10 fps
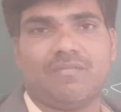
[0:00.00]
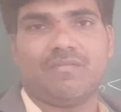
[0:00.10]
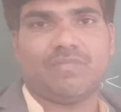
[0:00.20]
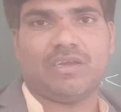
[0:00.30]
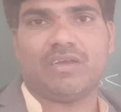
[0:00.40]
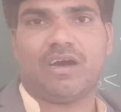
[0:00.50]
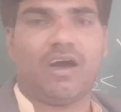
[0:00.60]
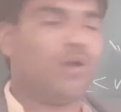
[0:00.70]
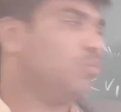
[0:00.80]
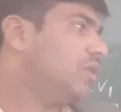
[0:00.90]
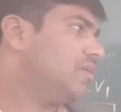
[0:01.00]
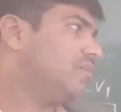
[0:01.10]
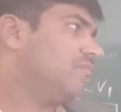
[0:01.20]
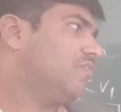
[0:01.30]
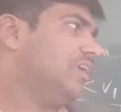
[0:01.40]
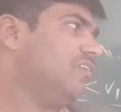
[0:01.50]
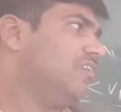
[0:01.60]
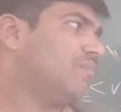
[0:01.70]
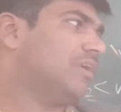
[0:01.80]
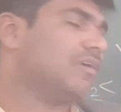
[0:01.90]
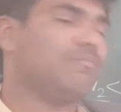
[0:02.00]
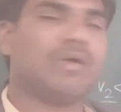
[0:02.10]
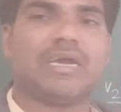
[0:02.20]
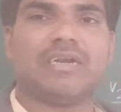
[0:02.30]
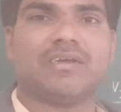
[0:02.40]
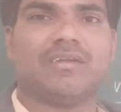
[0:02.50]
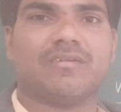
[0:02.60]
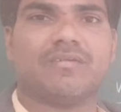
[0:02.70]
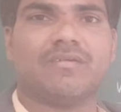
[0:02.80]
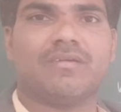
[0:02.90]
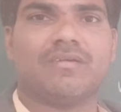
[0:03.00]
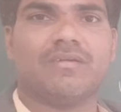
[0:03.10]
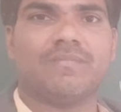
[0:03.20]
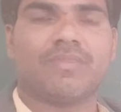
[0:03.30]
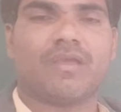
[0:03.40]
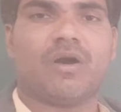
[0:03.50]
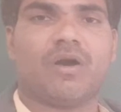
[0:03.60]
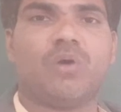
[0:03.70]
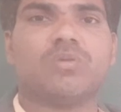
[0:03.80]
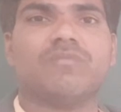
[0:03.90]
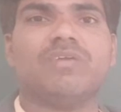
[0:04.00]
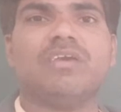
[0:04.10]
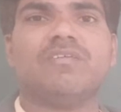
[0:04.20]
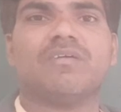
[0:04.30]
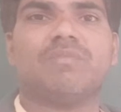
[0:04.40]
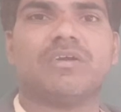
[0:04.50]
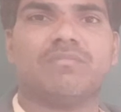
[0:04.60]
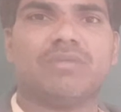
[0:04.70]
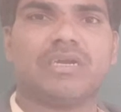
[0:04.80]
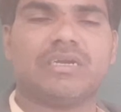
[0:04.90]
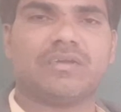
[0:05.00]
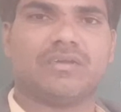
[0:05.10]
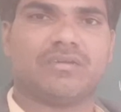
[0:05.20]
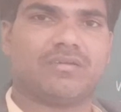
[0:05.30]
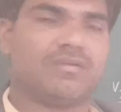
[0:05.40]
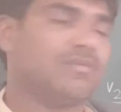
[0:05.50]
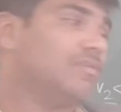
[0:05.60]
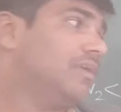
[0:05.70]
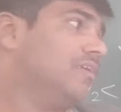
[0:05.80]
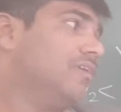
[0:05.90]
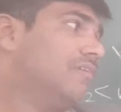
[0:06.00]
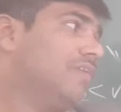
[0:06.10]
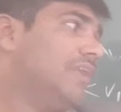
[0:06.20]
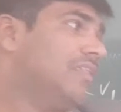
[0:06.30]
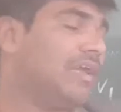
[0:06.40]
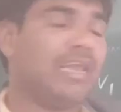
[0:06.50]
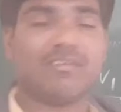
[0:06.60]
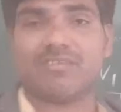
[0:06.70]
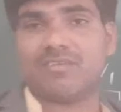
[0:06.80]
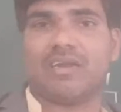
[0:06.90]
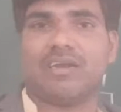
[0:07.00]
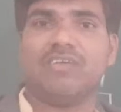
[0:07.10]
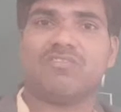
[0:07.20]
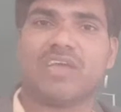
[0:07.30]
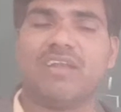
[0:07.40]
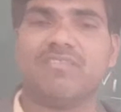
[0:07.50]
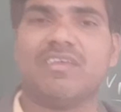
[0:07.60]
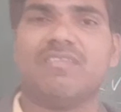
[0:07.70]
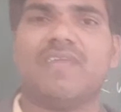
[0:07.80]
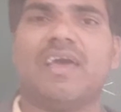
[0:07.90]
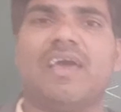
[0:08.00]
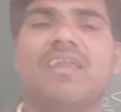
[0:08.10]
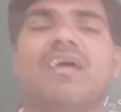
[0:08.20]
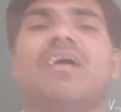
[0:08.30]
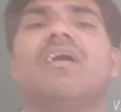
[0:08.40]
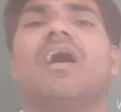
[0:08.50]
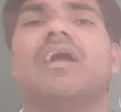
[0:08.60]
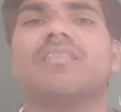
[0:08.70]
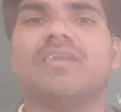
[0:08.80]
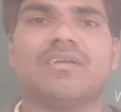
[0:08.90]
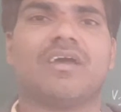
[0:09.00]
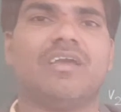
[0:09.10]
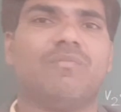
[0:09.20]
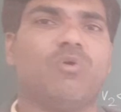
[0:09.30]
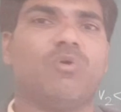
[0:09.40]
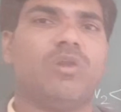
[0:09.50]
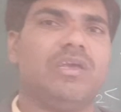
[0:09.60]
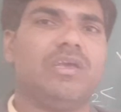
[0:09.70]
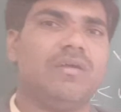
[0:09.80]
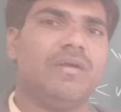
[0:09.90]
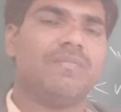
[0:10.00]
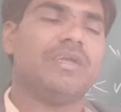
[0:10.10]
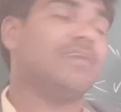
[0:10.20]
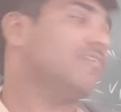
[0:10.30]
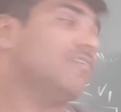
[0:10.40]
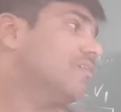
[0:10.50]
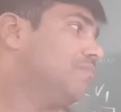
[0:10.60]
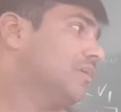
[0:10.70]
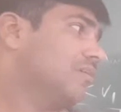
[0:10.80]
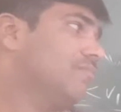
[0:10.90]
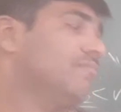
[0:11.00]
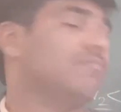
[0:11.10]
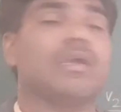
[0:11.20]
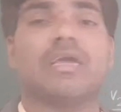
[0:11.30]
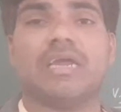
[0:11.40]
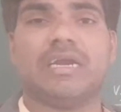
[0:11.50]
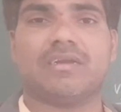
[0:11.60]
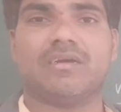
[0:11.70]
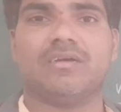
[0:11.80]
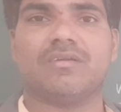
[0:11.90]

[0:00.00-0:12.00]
There is a how there is a V is a become greater. How the V is a become greater. There is a when the less distance is there, at that time only it is a become greater.